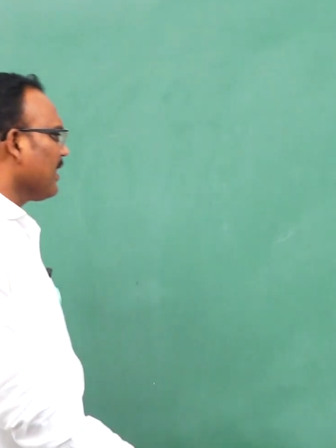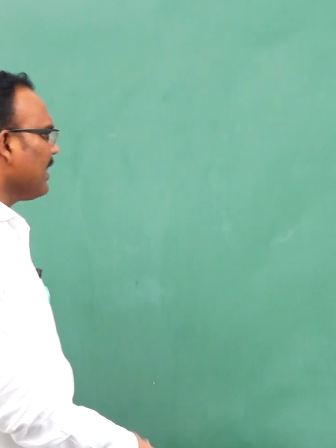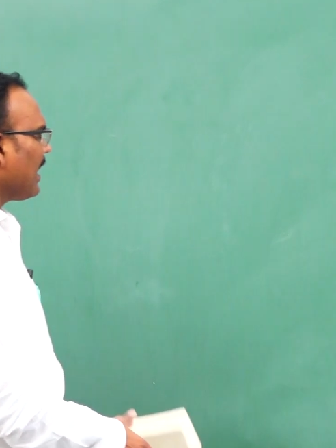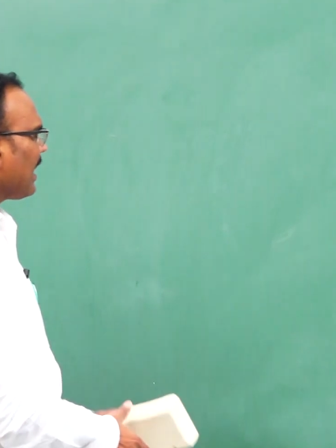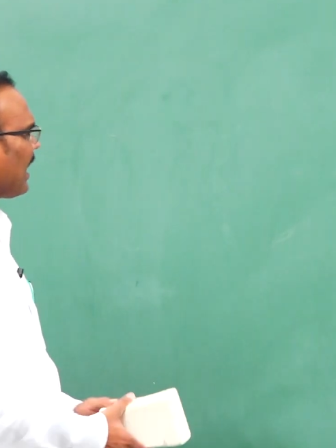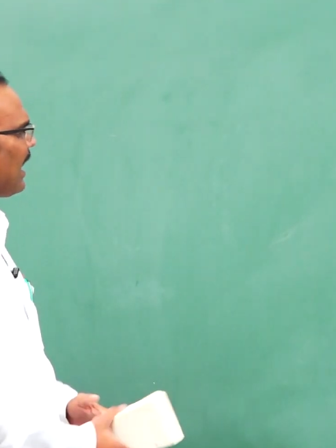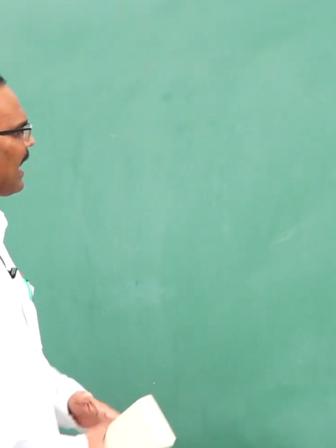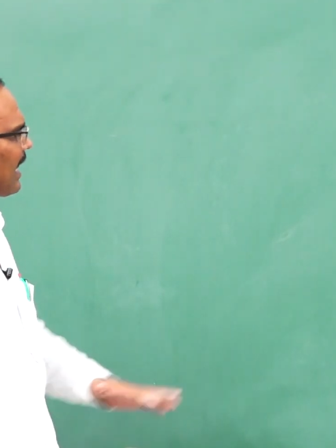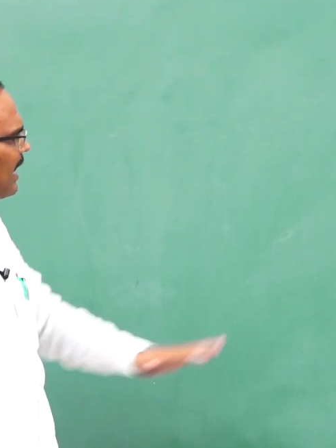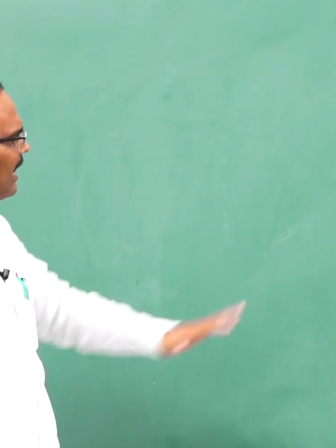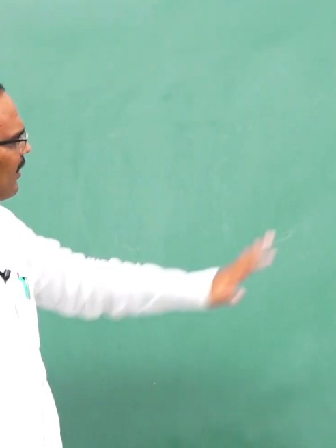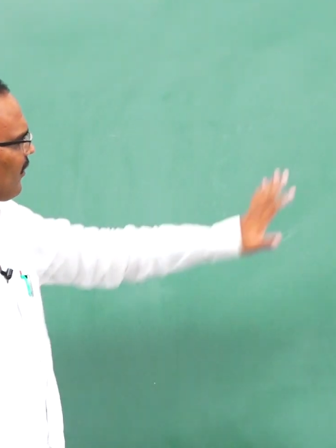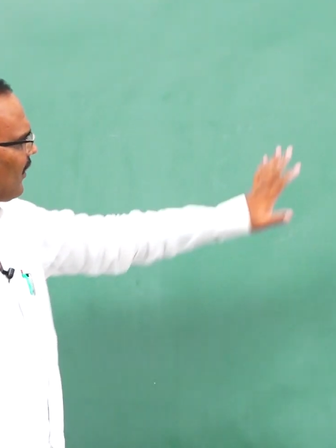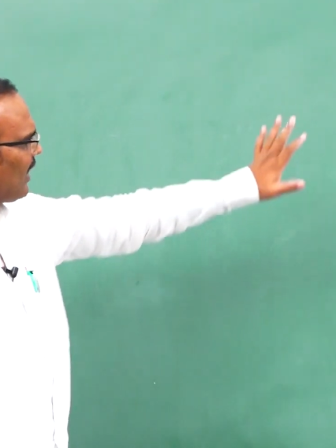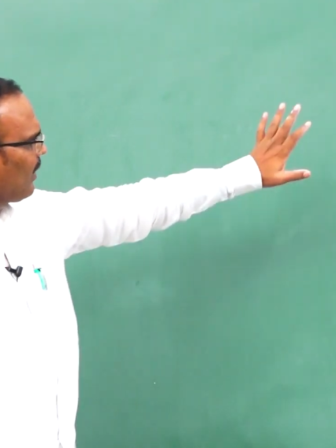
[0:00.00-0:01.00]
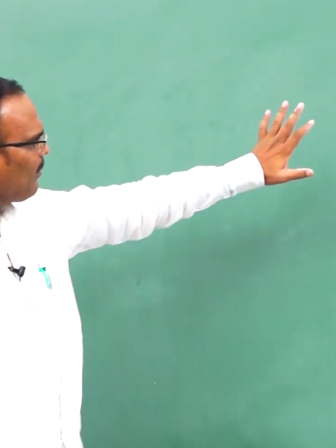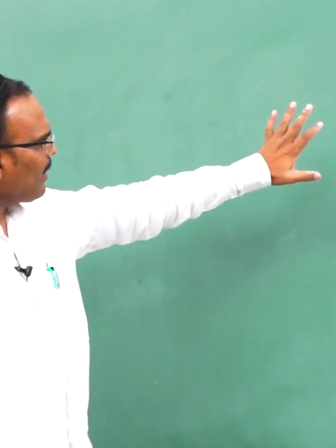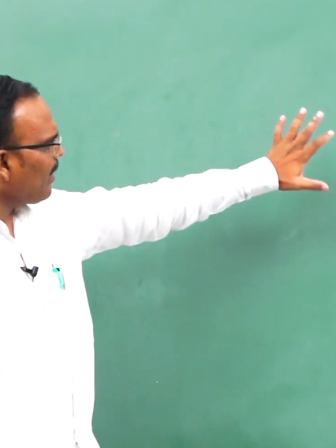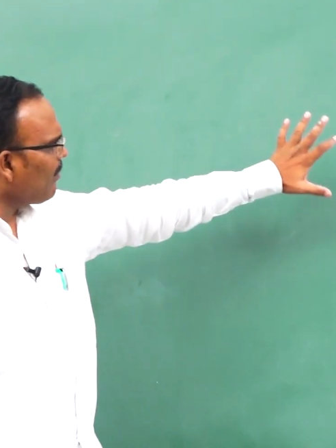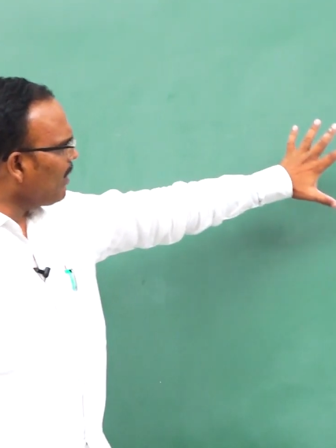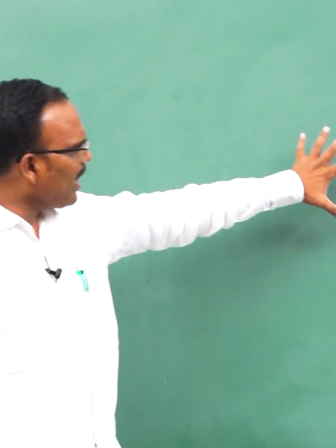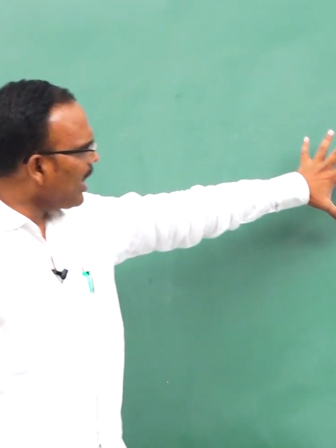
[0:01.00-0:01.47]
That electric field
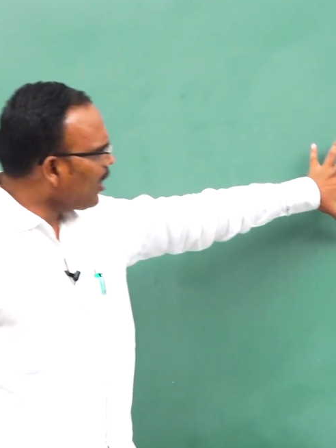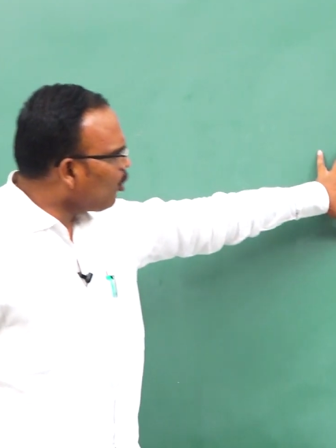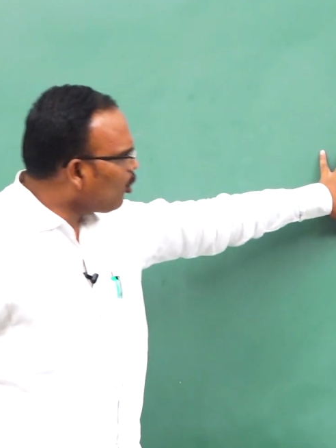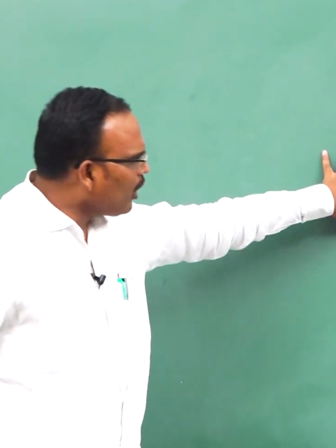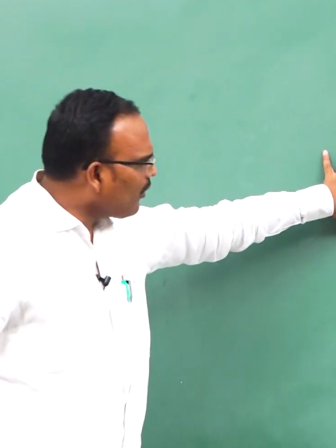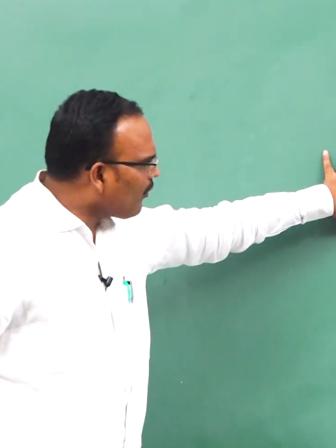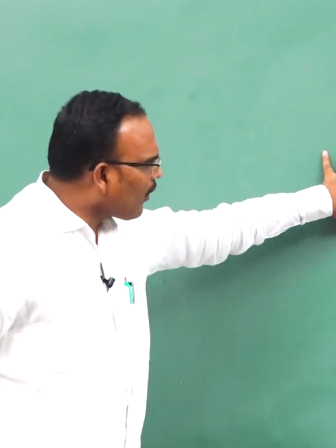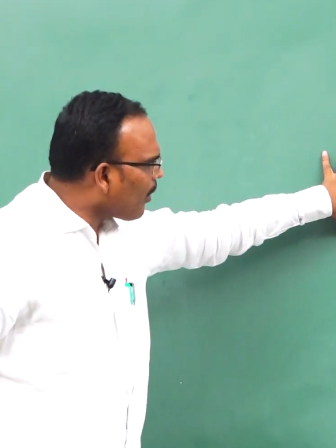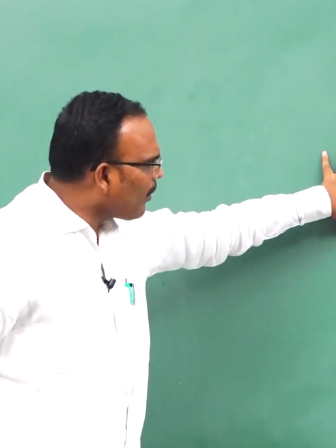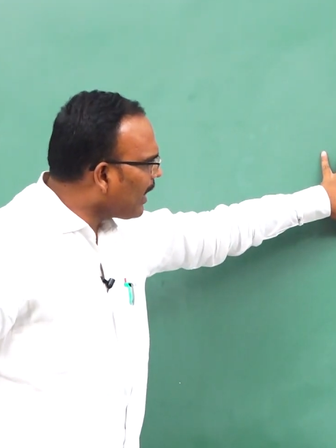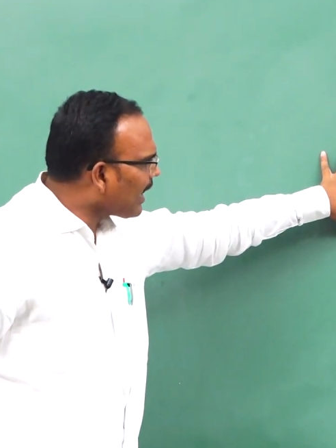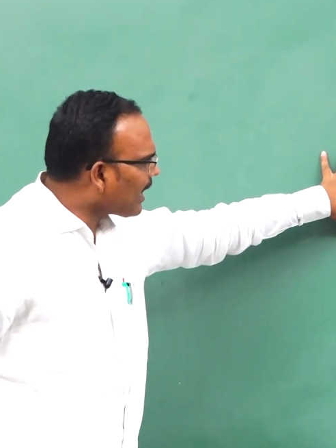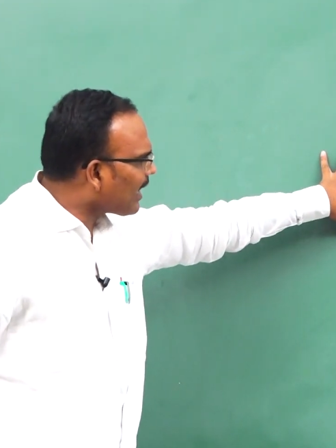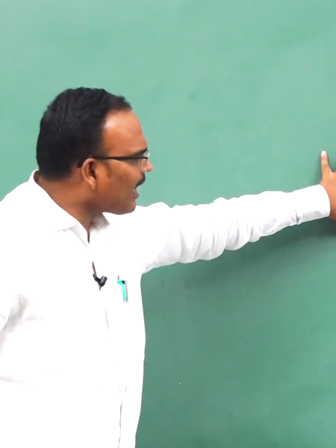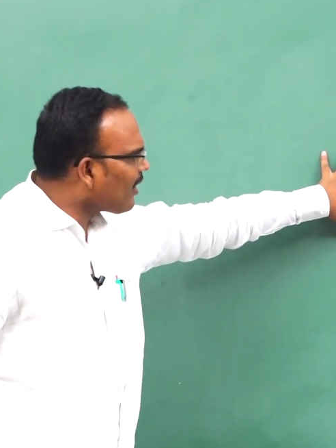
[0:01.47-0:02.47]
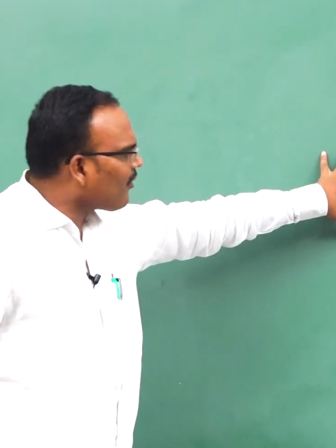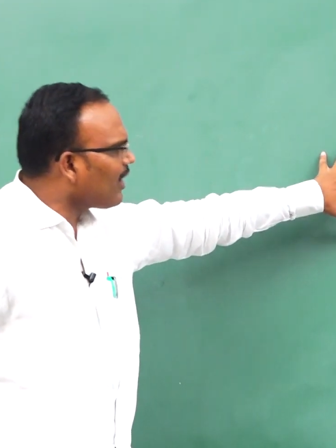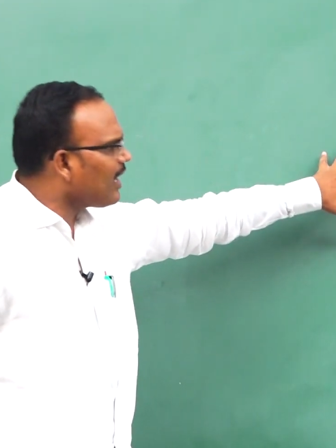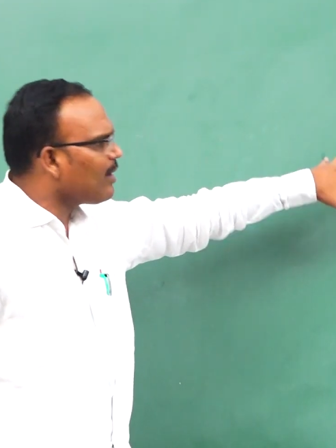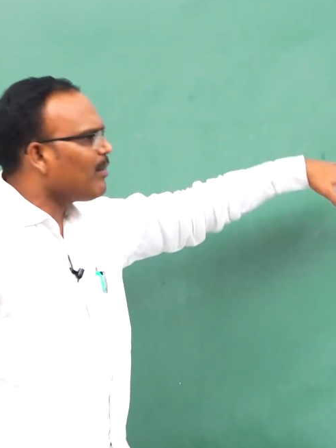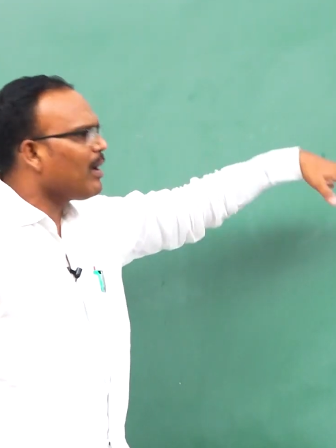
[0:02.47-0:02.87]
may be a uniform electric field,